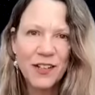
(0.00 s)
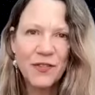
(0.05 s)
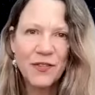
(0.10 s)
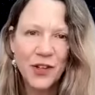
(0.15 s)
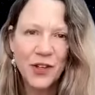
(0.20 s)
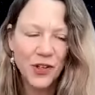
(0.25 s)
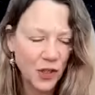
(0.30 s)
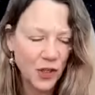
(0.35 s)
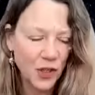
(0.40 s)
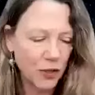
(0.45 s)
If
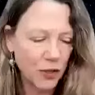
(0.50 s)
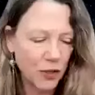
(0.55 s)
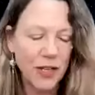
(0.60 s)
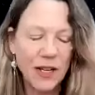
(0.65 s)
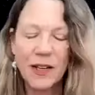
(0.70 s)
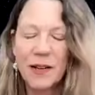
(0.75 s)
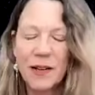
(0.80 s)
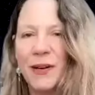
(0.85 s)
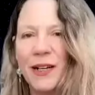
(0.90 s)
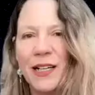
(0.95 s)
you're new,
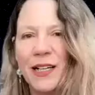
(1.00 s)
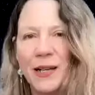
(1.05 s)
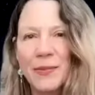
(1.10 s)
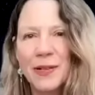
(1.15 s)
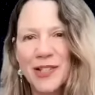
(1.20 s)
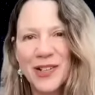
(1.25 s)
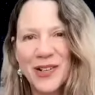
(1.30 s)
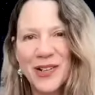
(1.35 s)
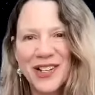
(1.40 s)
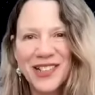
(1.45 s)
my name
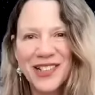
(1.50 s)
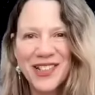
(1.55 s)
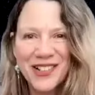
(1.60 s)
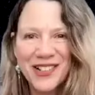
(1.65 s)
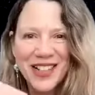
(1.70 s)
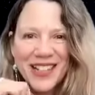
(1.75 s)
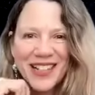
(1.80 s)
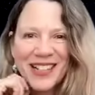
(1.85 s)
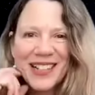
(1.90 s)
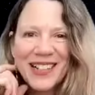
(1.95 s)
is Lori
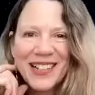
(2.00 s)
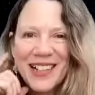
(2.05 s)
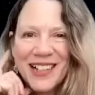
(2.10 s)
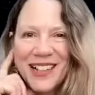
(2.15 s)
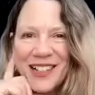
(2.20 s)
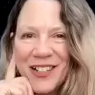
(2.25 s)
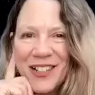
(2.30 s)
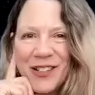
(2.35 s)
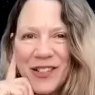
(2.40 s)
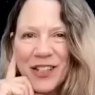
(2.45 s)
Lothian,
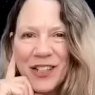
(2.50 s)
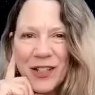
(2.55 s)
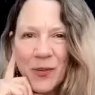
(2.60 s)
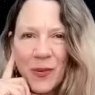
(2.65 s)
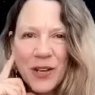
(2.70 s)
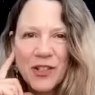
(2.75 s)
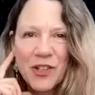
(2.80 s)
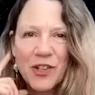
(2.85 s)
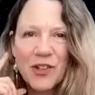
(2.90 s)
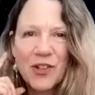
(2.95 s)
using the
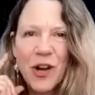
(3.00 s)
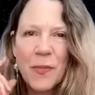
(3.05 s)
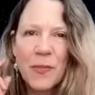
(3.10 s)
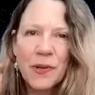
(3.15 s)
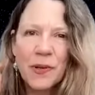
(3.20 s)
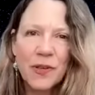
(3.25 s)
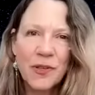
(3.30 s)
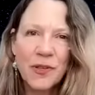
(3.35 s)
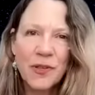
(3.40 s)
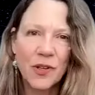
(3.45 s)
Western
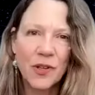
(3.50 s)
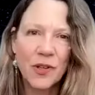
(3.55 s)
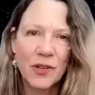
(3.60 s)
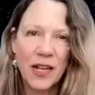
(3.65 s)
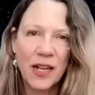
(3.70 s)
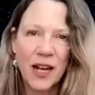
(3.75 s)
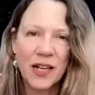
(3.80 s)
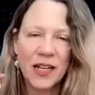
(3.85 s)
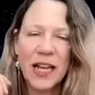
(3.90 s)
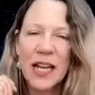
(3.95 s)
Tropical
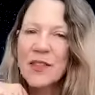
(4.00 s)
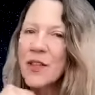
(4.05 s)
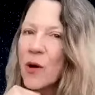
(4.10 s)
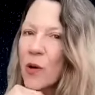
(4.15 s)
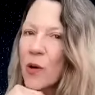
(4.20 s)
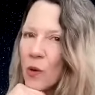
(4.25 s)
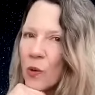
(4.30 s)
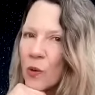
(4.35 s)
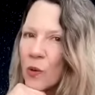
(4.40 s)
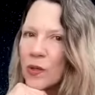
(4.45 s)
Zodiac and the
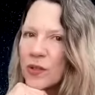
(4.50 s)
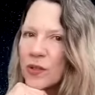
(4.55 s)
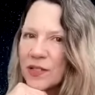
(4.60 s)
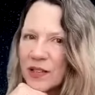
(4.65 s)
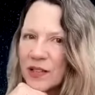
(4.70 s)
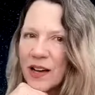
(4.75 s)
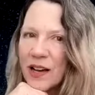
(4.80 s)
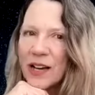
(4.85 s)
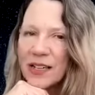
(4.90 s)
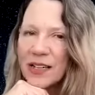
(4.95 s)
whole
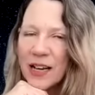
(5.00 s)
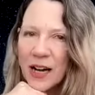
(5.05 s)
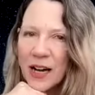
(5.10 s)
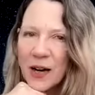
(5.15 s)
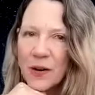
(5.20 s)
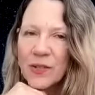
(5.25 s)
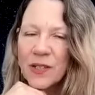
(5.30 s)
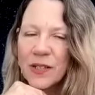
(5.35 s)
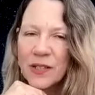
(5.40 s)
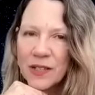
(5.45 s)
sign
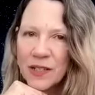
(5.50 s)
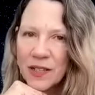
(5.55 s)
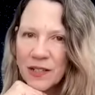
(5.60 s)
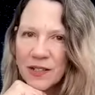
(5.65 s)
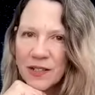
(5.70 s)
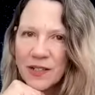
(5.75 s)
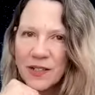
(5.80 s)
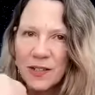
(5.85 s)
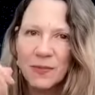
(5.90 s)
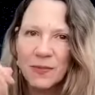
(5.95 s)
house
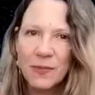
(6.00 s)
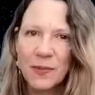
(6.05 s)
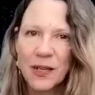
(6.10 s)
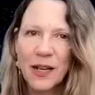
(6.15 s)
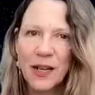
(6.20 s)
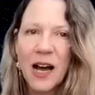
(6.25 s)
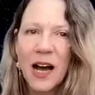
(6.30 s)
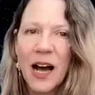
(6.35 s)
system.